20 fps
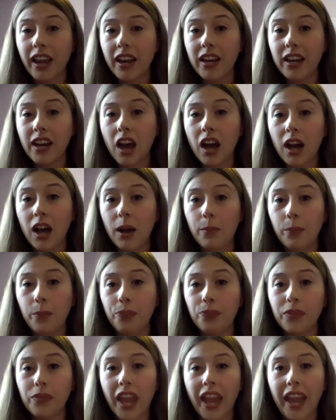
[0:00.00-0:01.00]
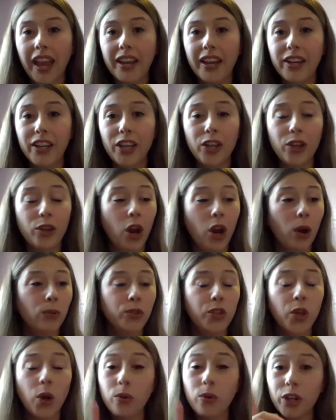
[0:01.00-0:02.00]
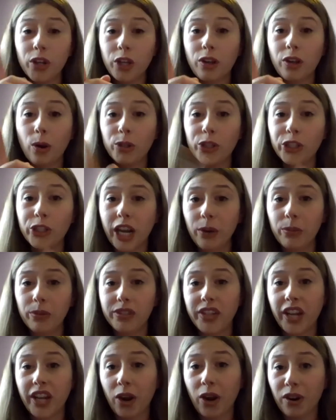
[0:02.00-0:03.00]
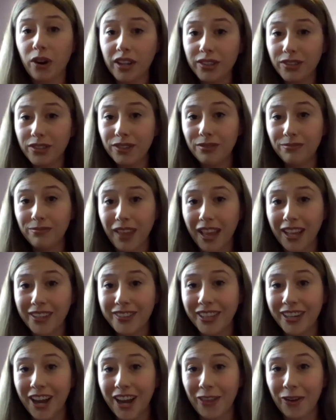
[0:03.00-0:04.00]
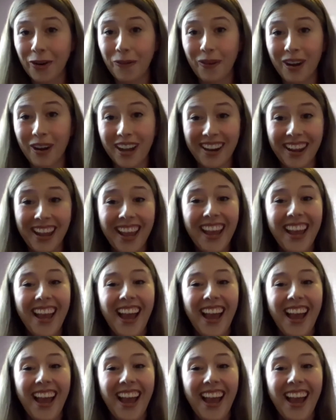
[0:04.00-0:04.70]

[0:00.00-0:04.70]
and you know, don't negotiate with terrorists. That's another one.